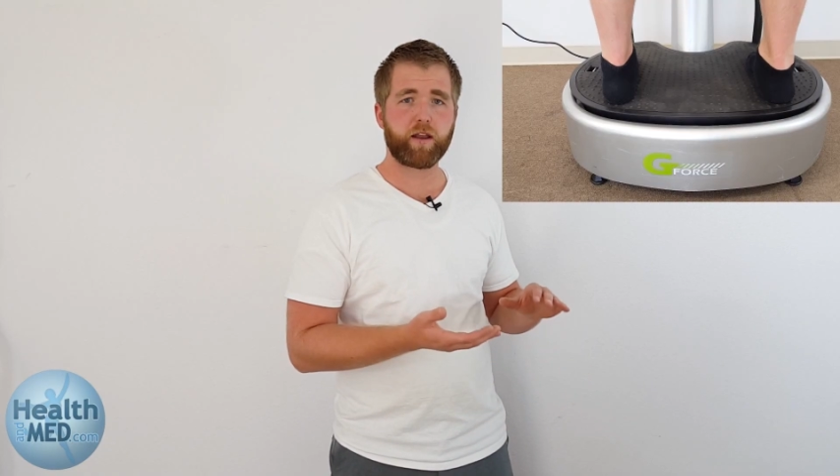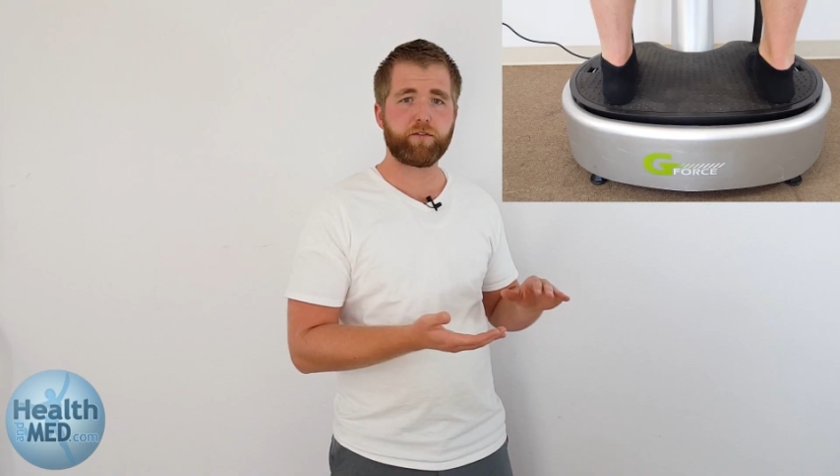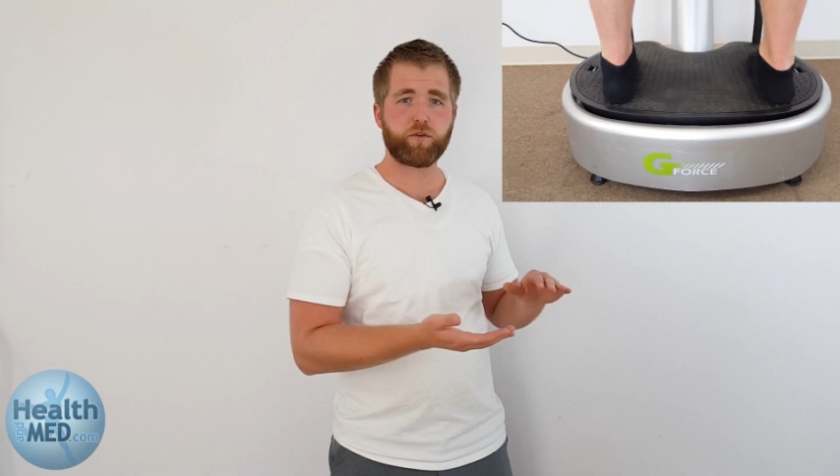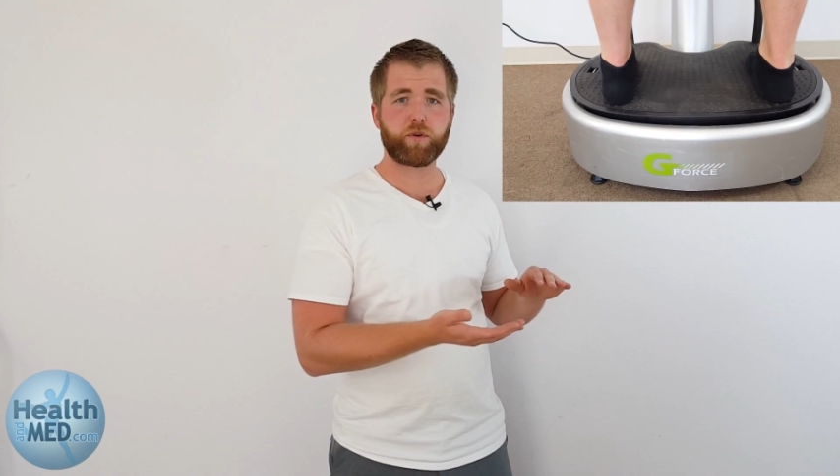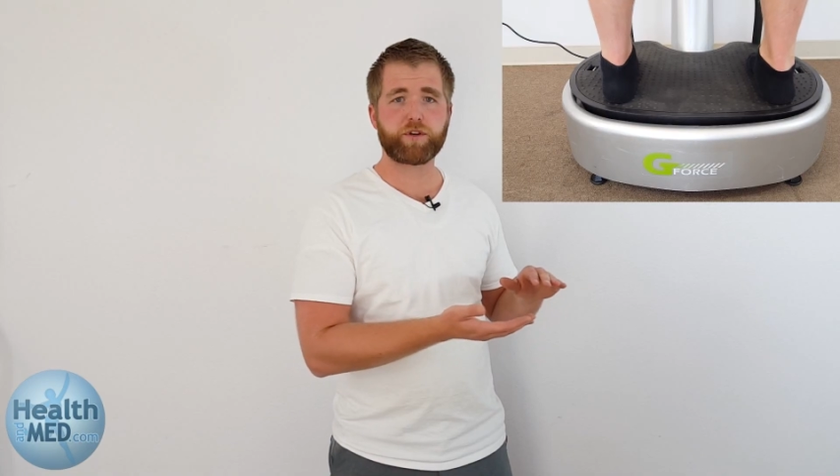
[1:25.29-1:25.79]

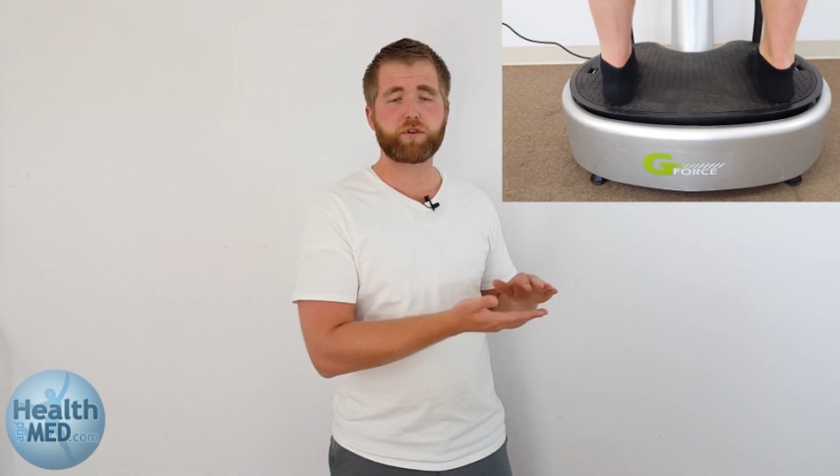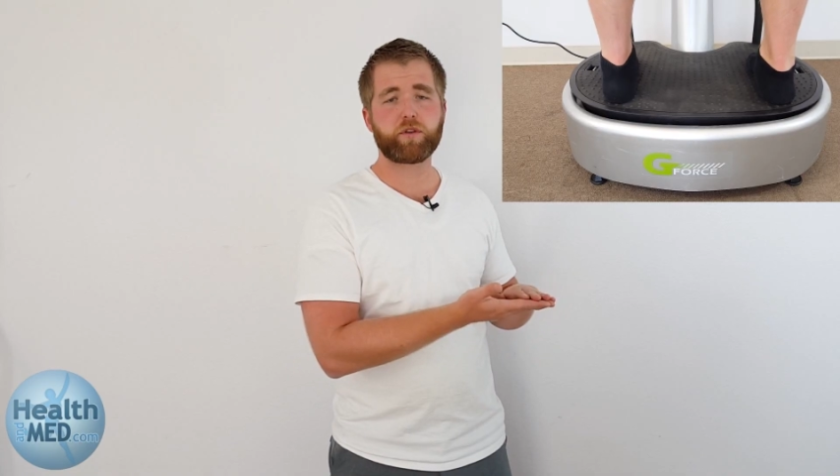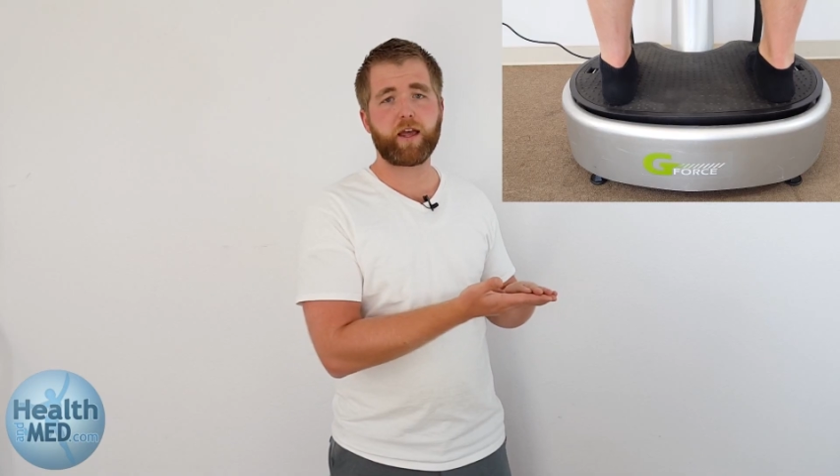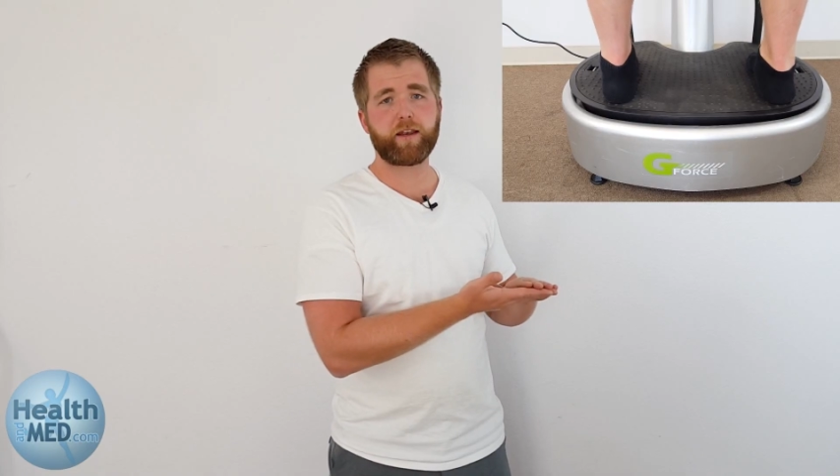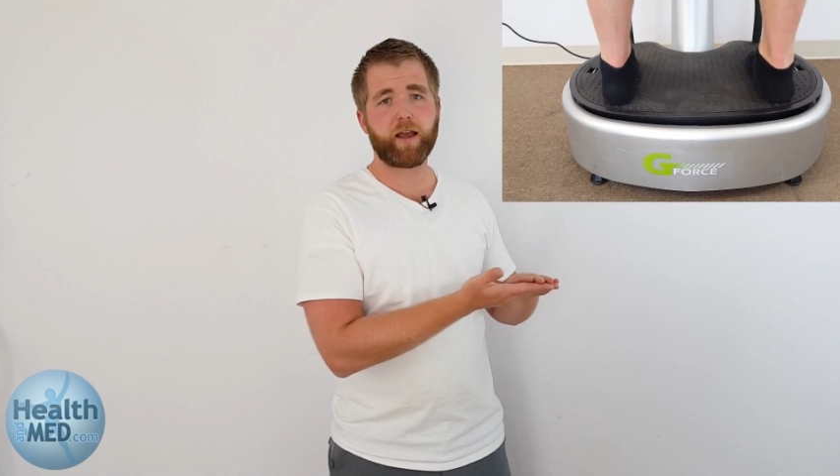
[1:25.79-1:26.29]
if you were to
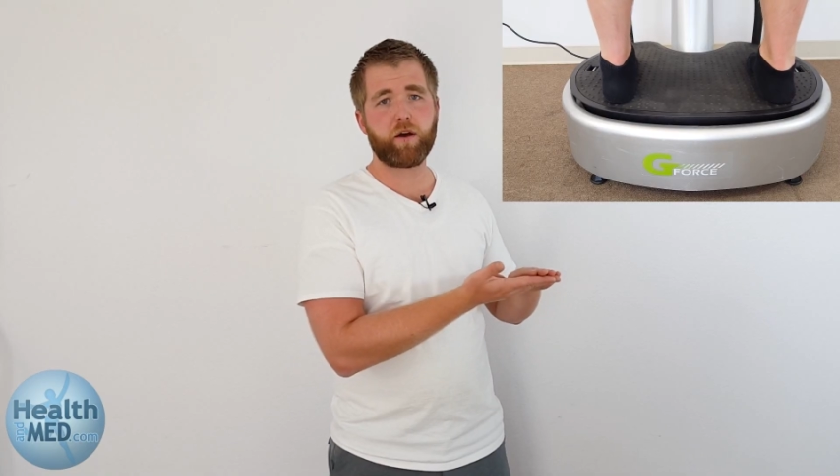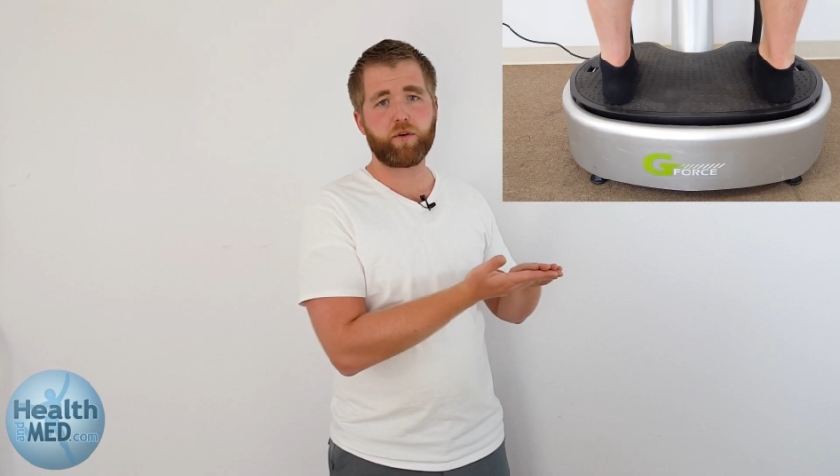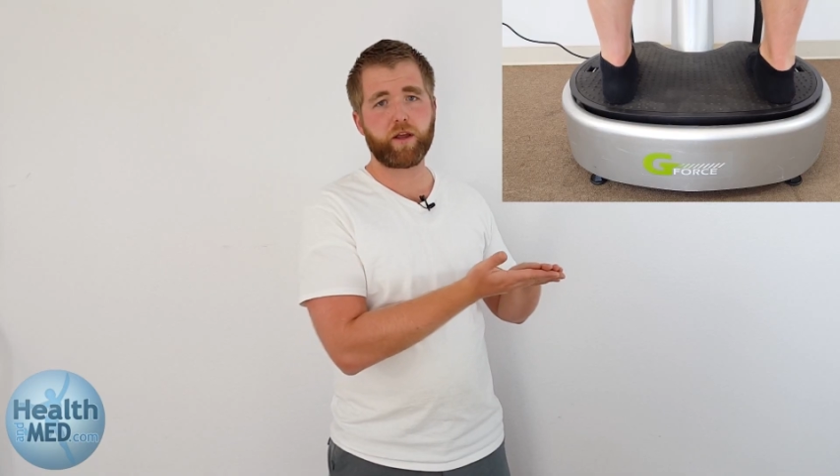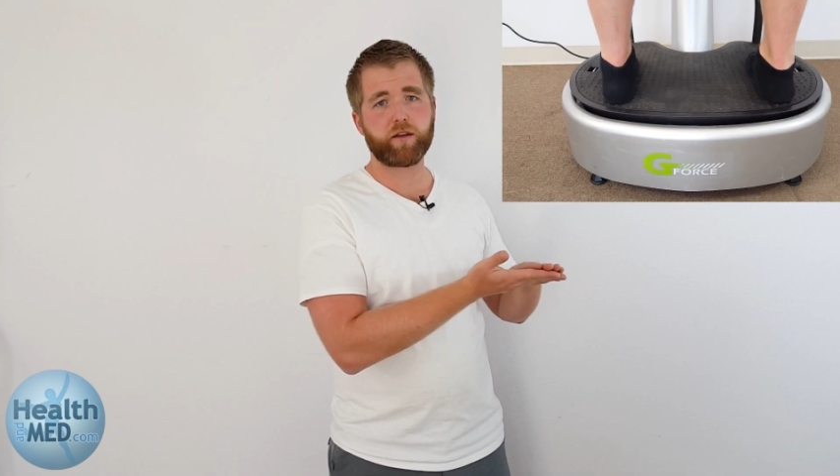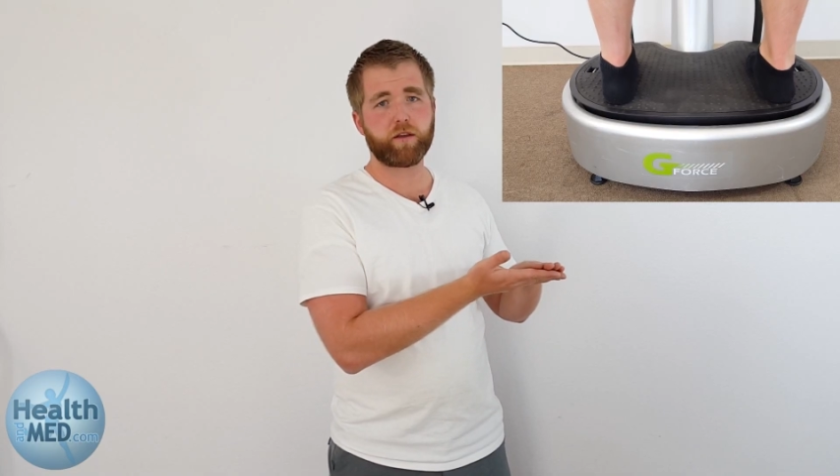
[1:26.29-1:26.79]
turn that down,
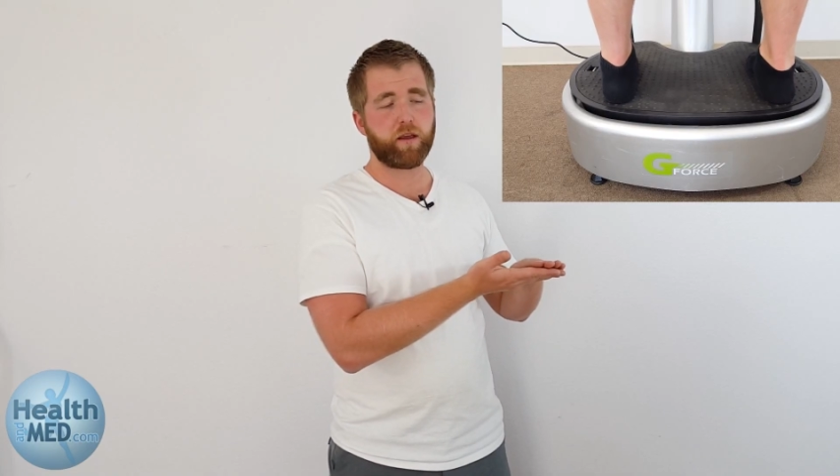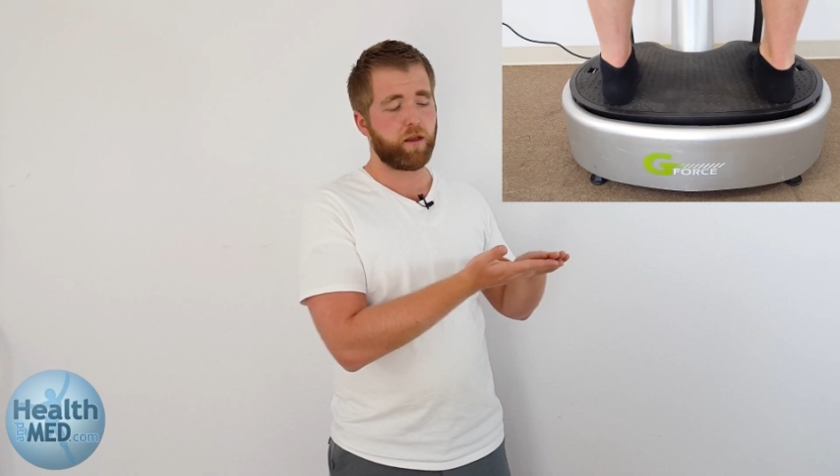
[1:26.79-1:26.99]
right,